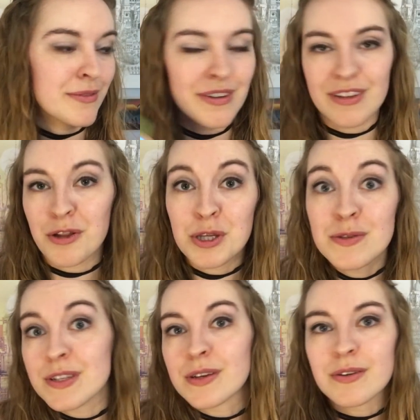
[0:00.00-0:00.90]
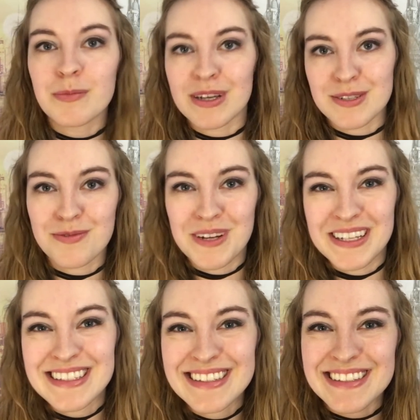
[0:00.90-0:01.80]
well, I'll use it going back to
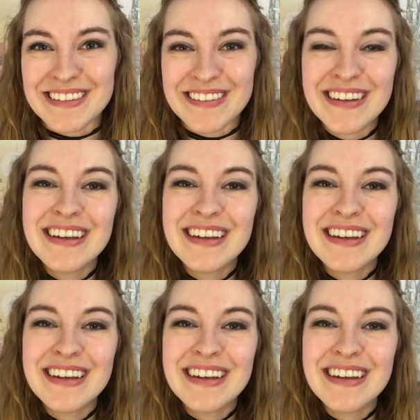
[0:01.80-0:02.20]
France. So